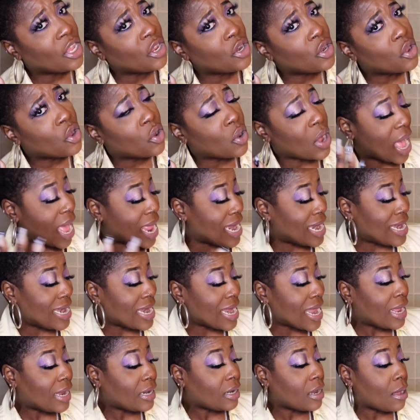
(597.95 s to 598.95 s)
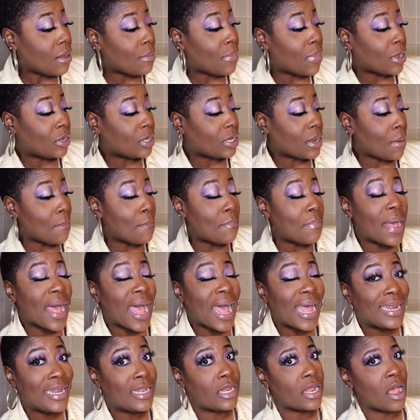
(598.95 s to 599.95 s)
and not about the
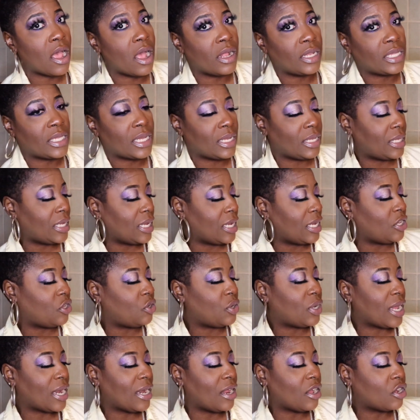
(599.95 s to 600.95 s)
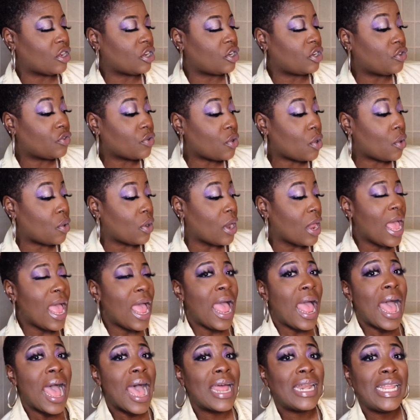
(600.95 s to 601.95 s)
bad thoughts and things you cannot control.
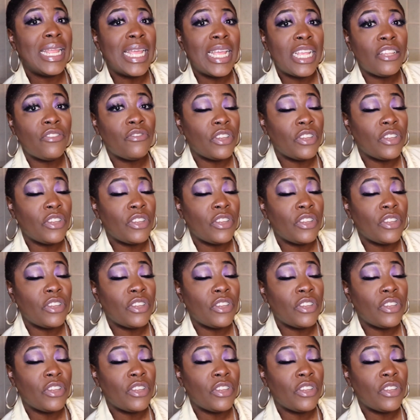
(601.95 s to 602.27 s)
And his